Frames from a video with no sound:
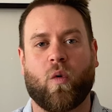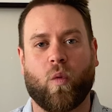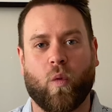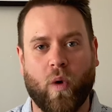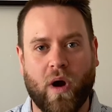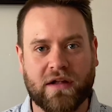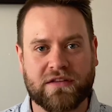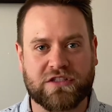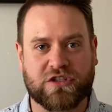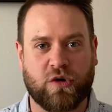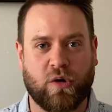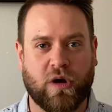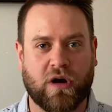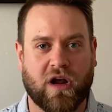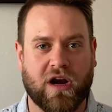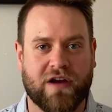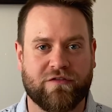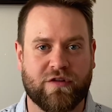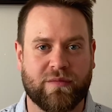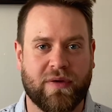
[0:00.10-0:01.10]
What's going
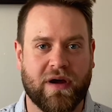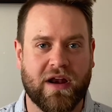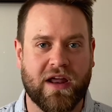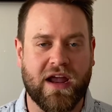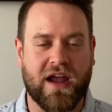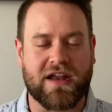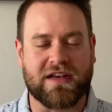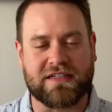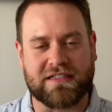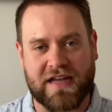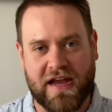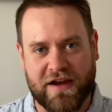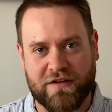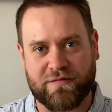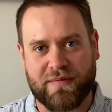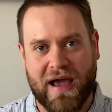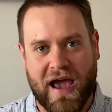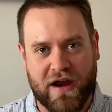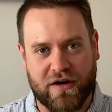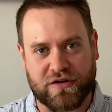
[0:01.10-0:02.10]
on, everybody?
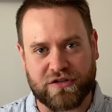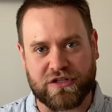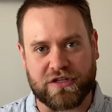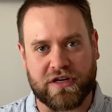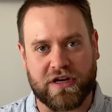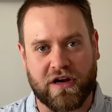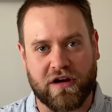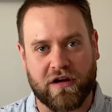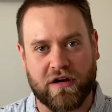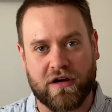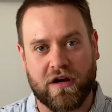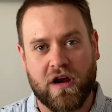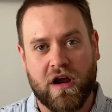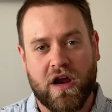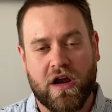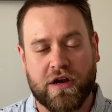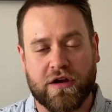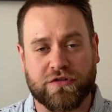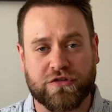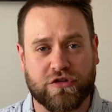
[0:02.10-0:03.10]
Dave Patterson here,
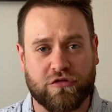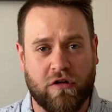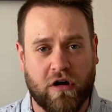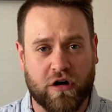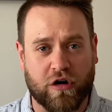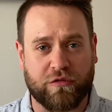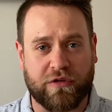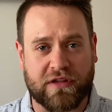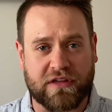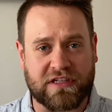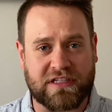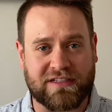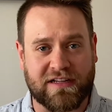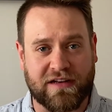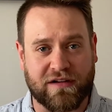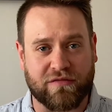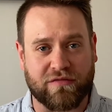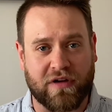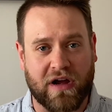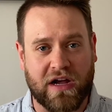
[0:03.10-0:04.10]
your Toronto real estate
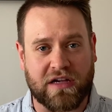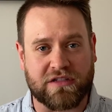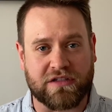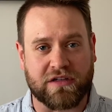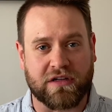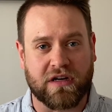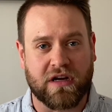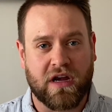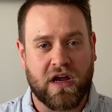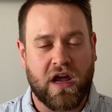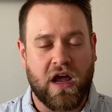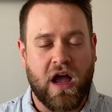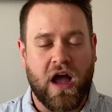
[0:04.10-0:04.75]
advisor.